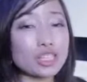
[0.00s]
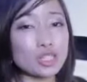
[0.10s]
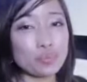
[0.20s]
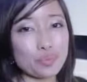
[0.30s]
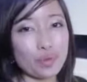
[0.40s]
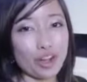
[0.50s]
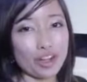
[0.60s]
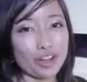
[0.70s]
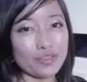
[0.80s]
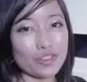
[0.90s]
at Super
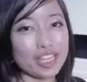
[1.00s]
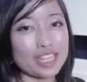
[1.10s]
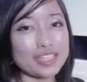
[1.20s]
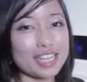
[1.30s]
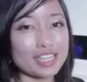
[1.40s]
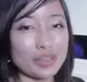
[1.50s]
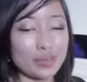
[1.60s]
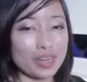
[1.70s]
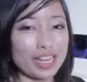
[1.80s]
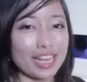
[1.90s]
Mario for the
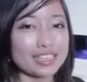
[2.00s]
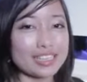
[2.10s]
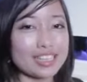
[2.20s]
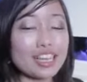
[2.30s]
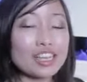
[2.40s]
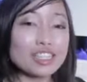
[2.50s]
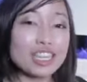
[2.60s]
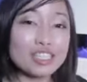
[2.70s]
Nintendo 3DS.